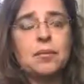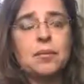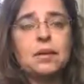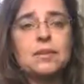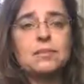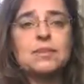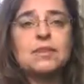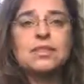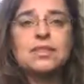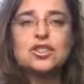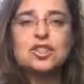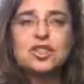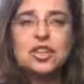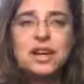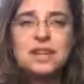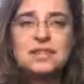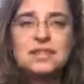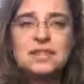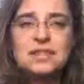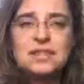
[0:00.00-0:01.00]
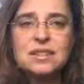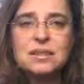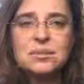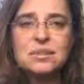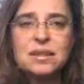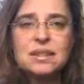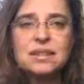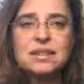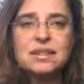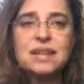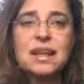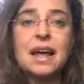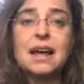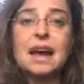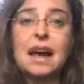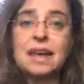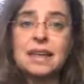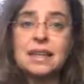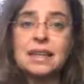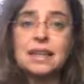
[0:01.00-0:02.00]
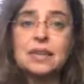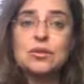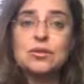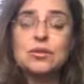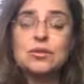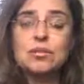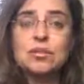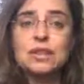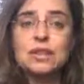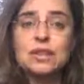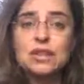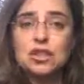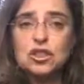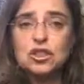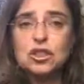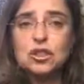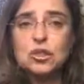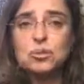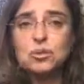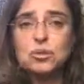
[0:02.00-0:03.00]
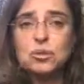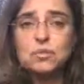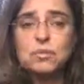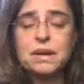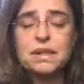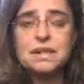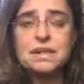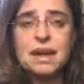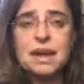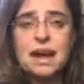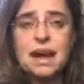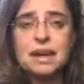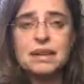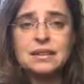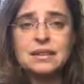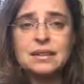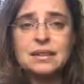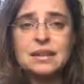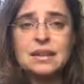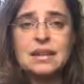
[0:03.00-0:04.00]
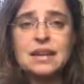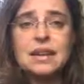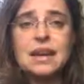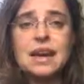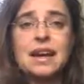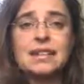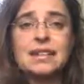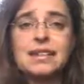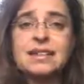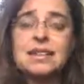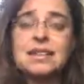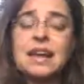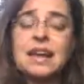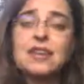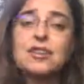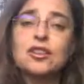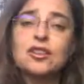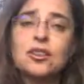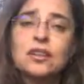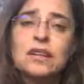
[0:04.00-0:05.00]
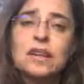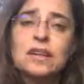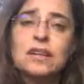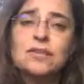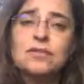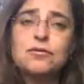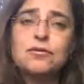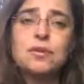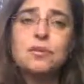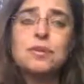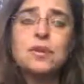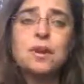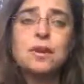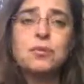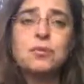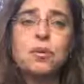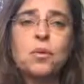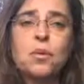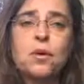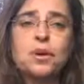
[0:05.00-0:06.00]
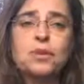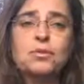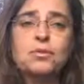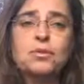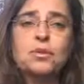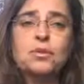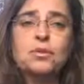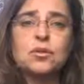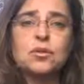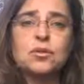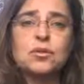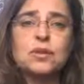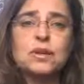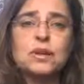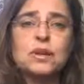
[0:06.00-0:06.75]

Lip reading: it was suggested to me that I heal the relationship with my dad. And they said, look at it from their point of view.